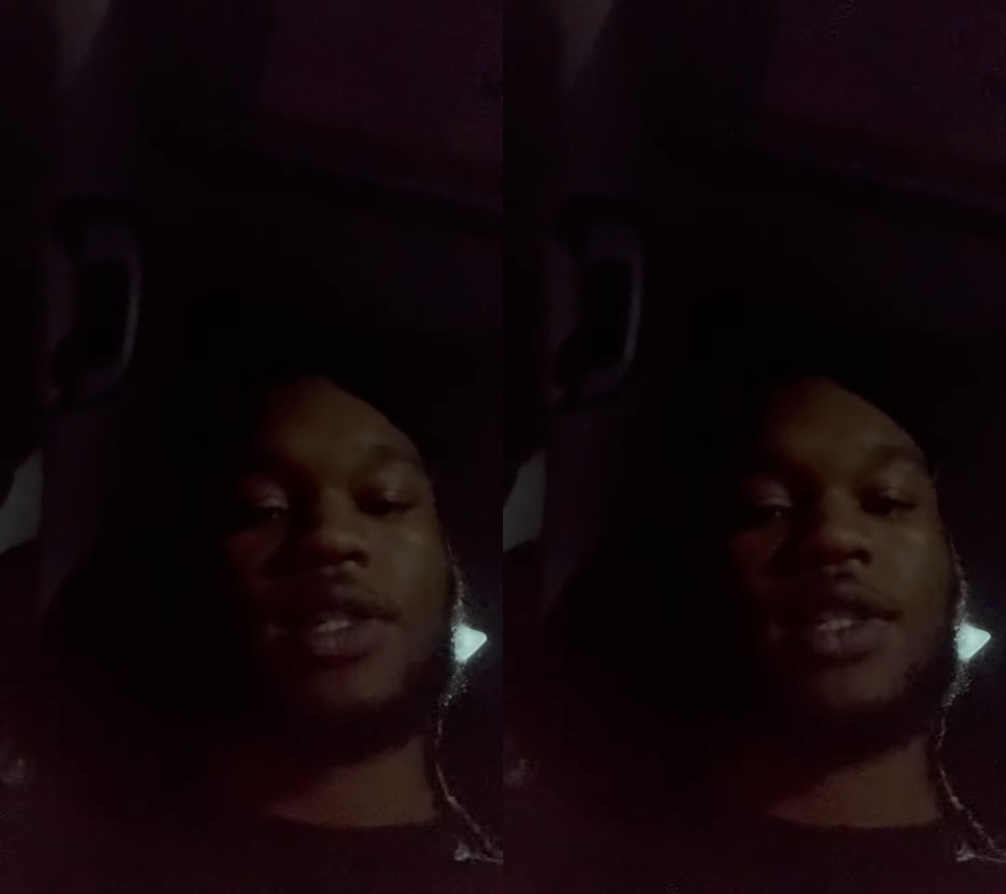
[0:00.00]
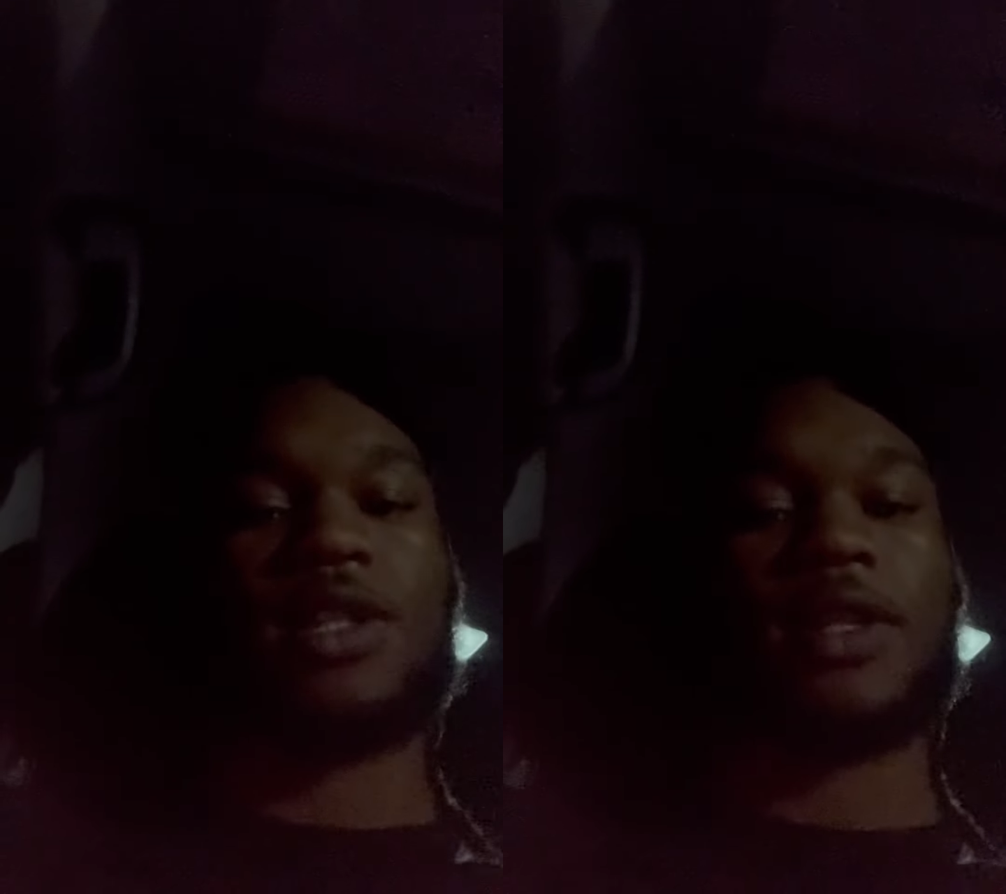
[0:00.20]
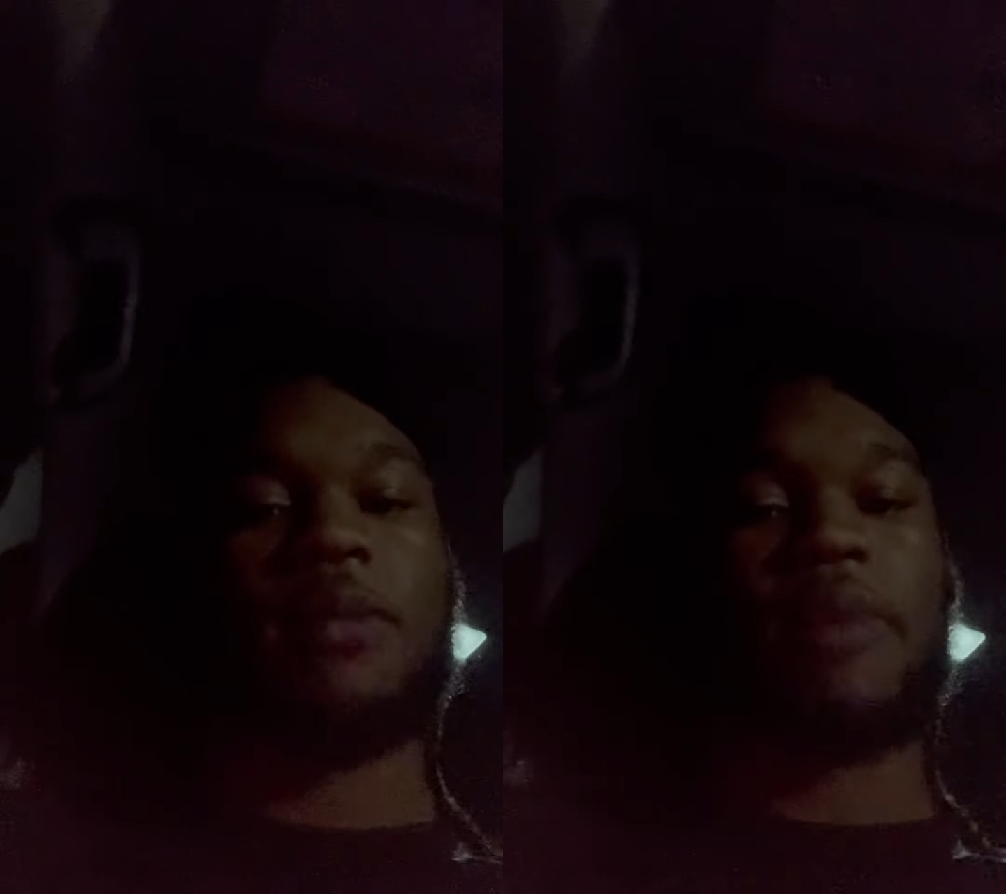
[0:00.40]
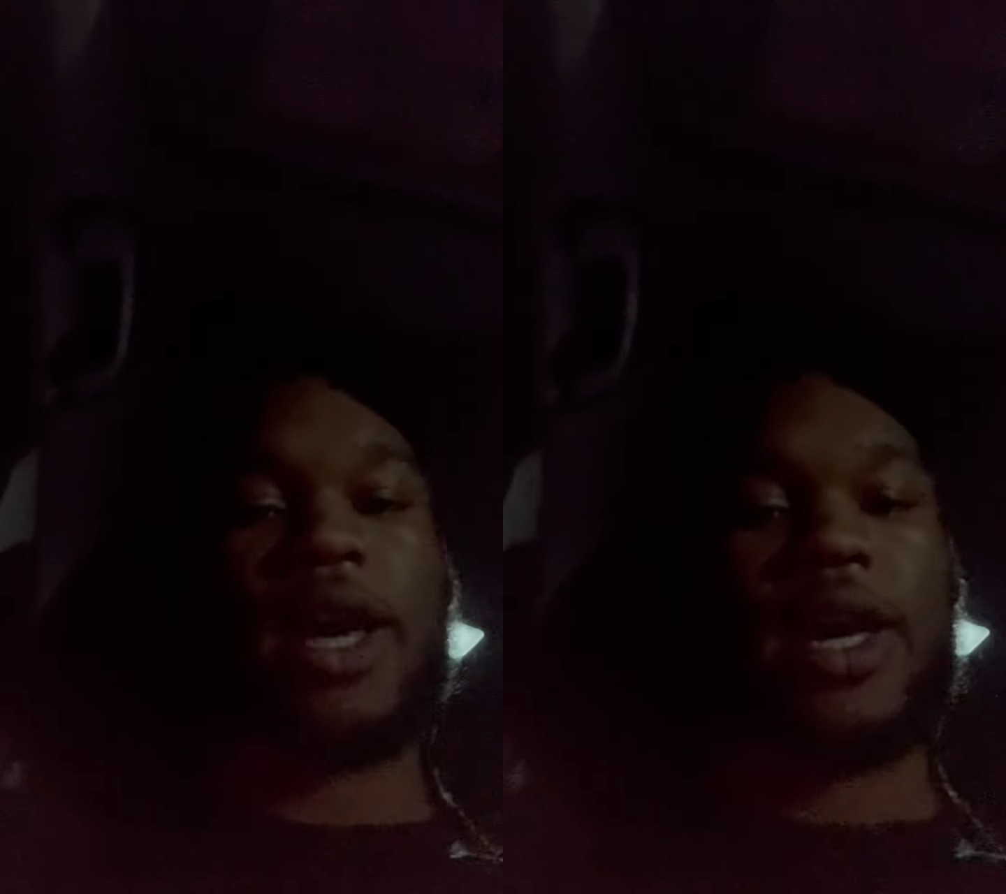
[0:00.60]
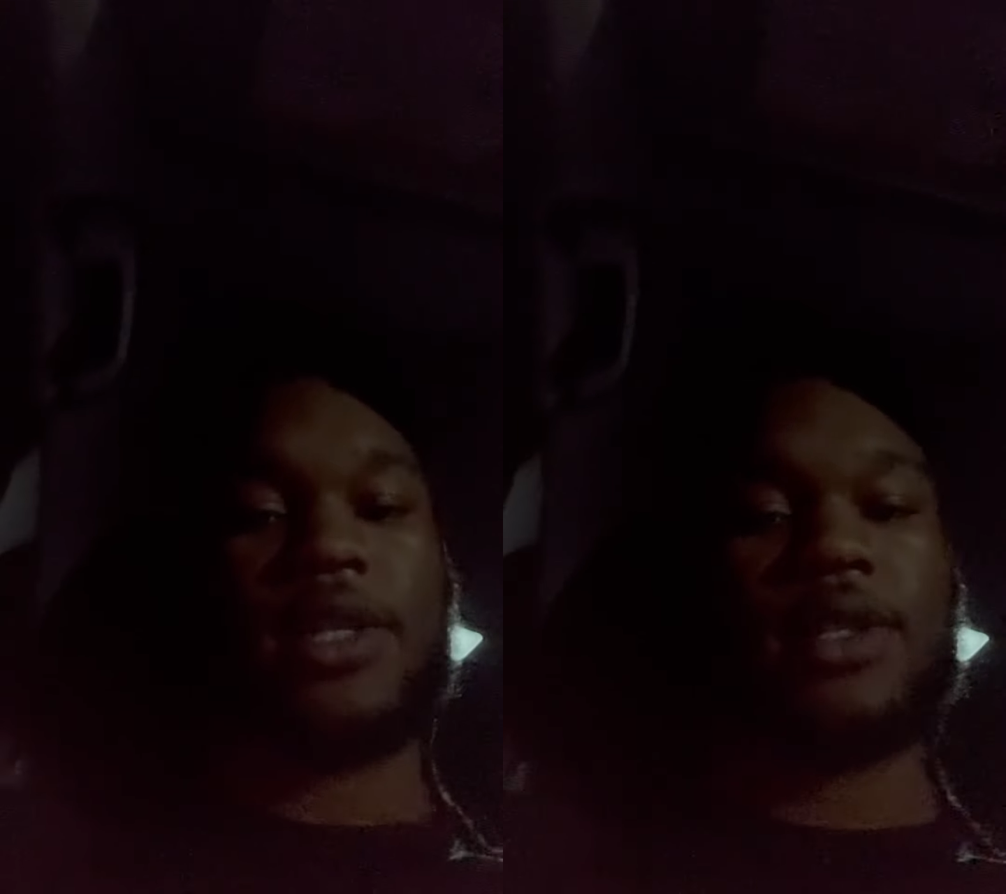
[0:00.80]
to the
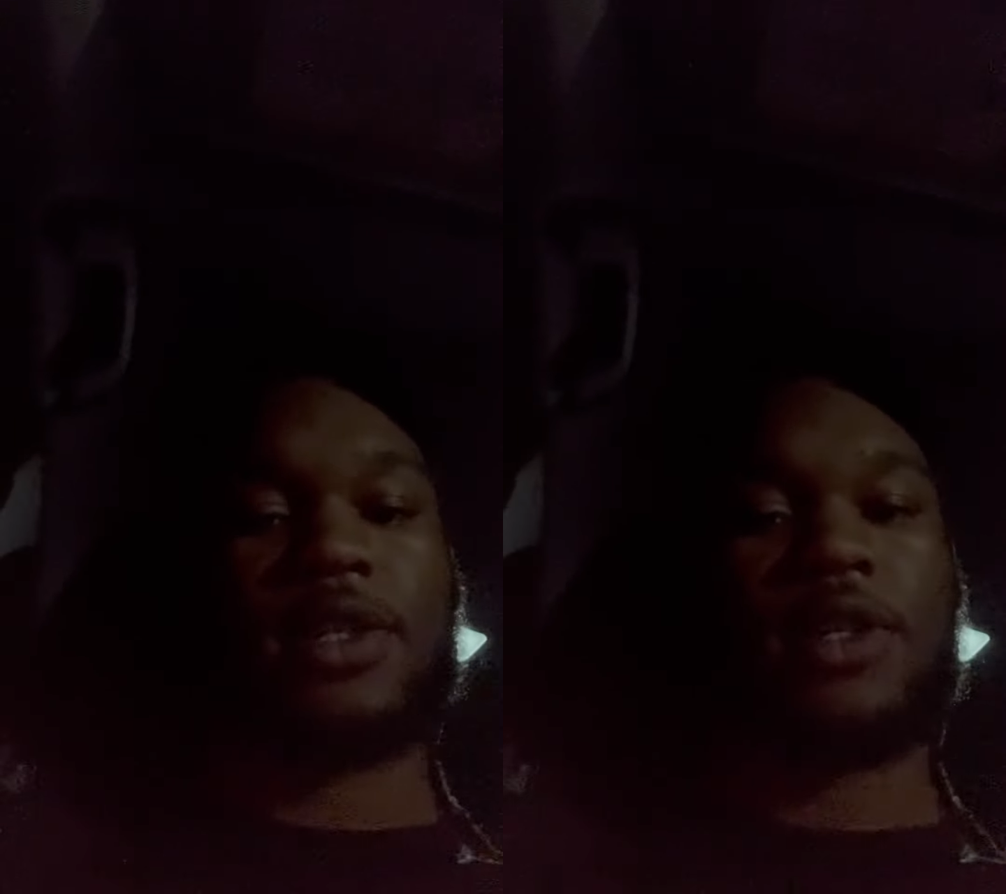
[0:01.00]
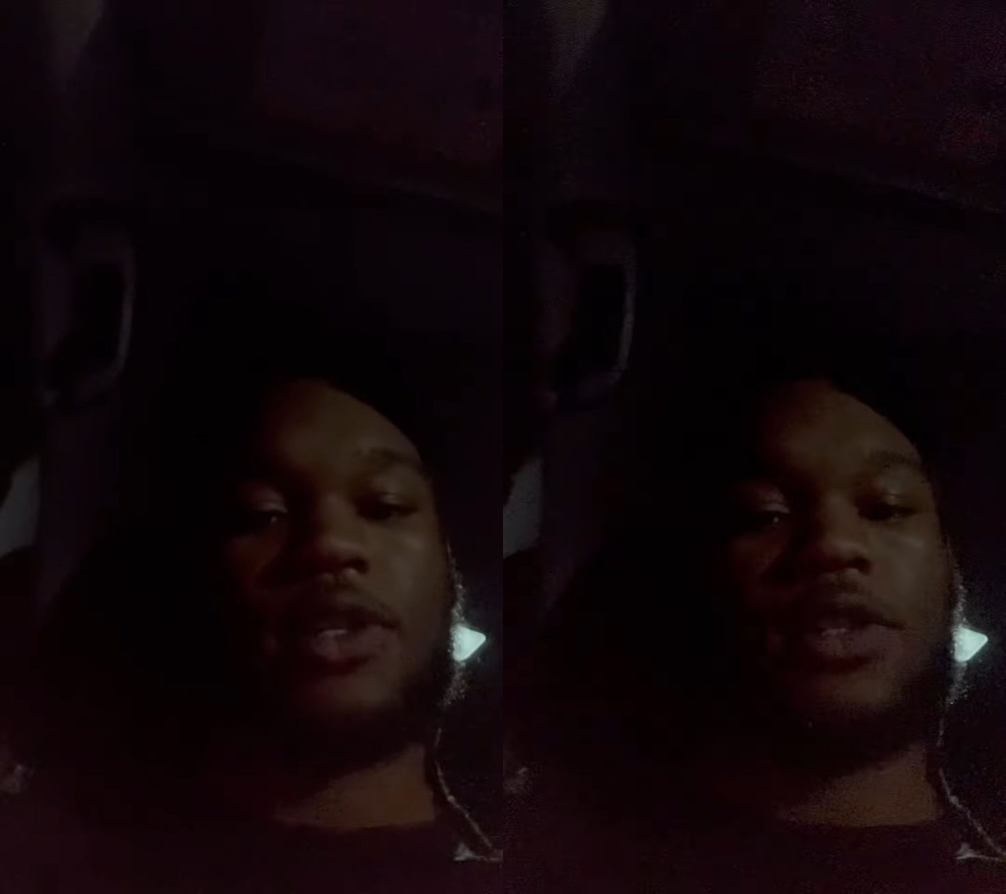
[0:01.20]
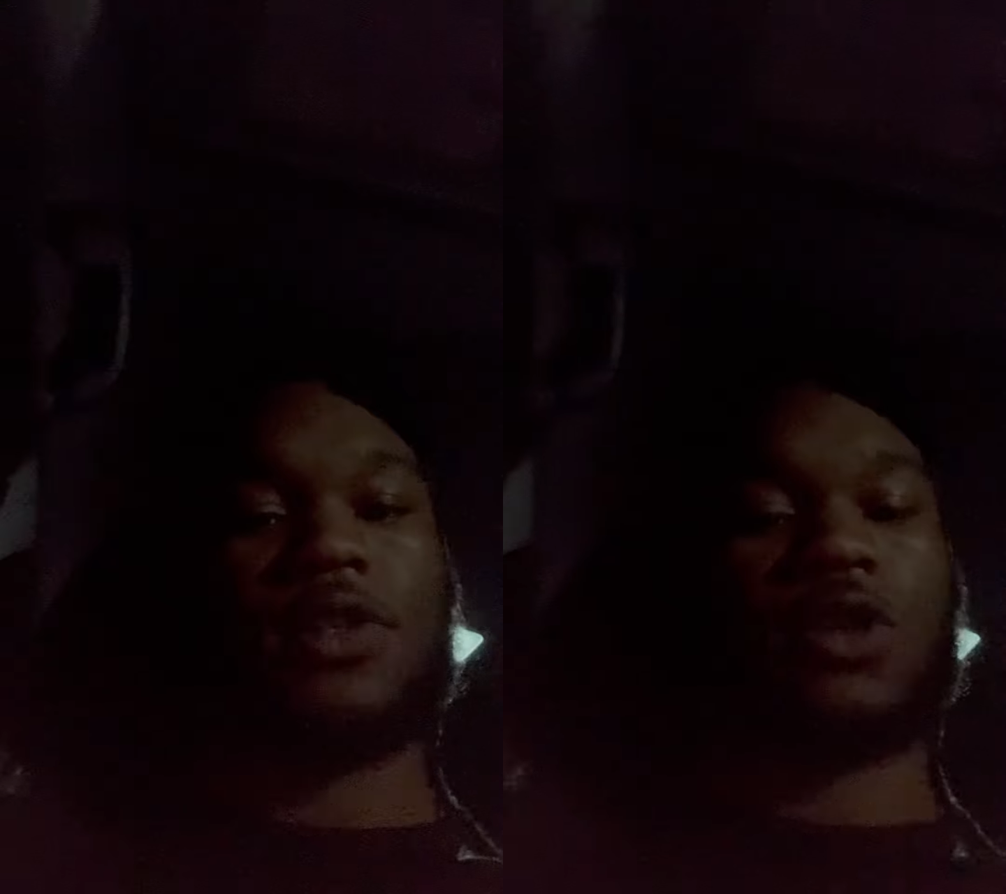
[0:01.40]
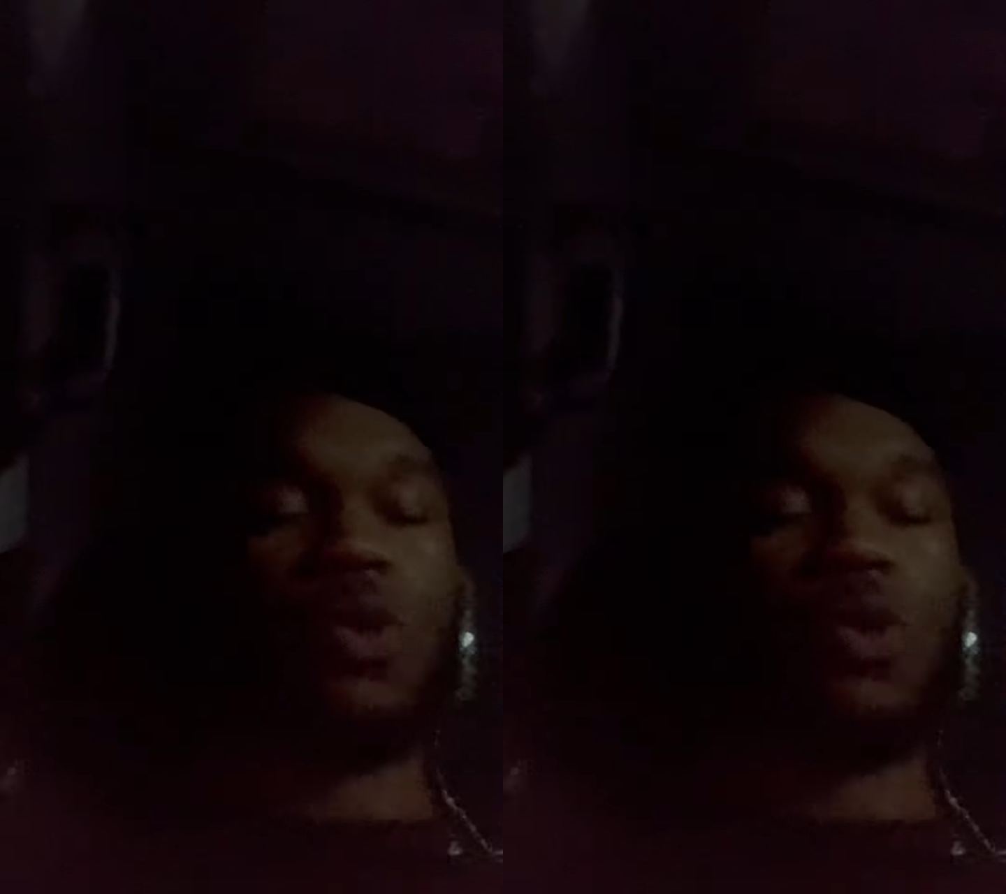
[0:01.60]
mass. So the